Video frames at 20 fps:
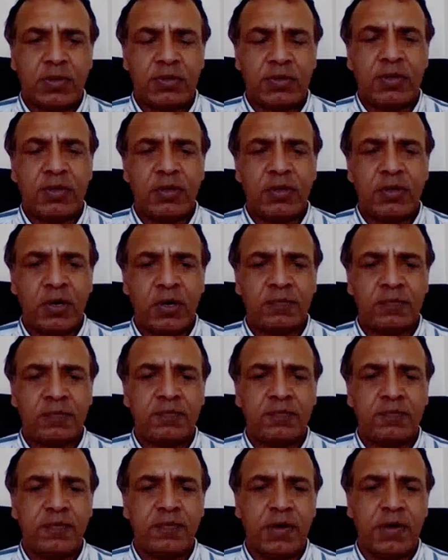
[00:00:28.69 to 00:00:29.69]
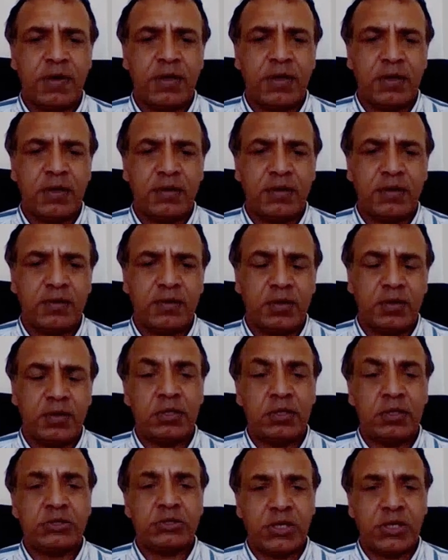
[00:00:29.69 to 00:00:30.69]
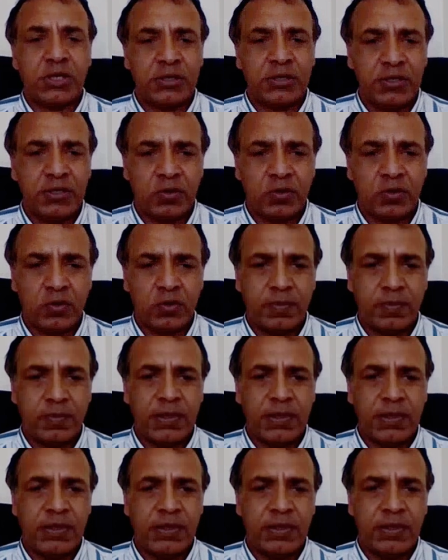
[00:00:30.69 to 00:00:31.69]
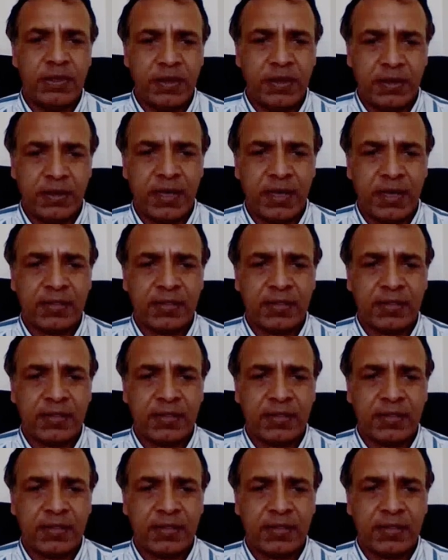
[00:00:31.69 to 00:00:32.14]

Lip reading: there's still a lot of knowledge that needs to be